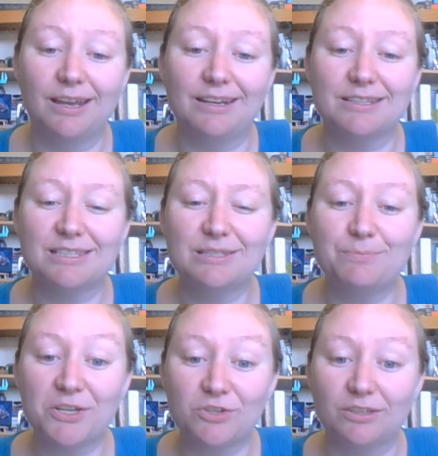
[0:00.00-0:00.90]
and
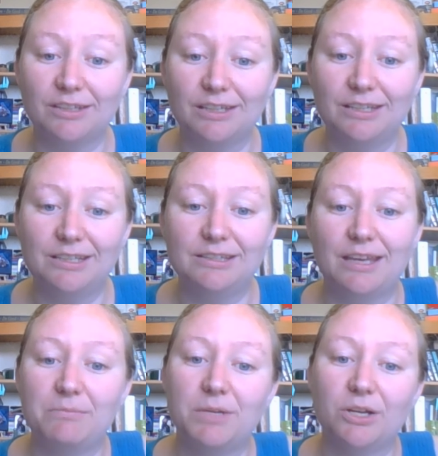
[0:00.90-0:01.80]
especially in
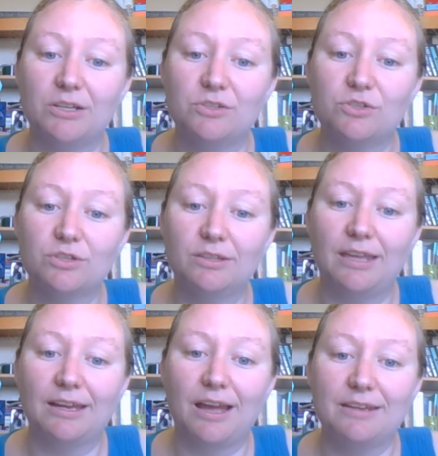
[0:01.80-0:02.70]
that marriage,
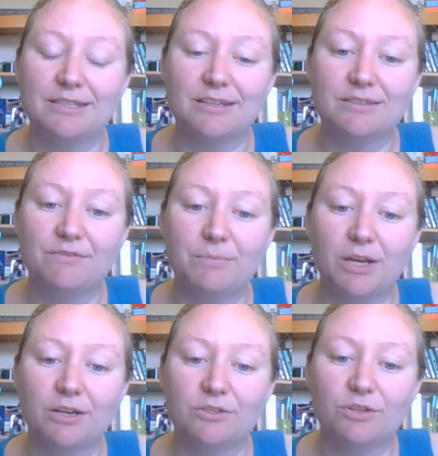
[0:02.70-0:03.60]
that context of
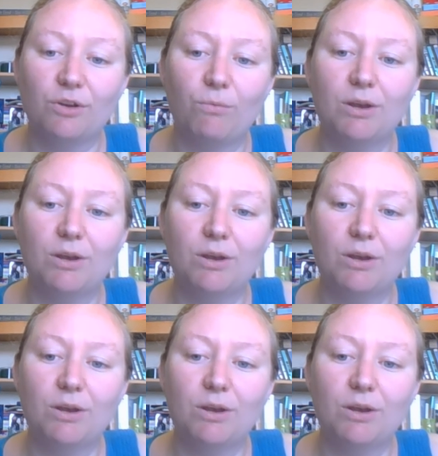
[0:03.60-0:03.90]
marriage.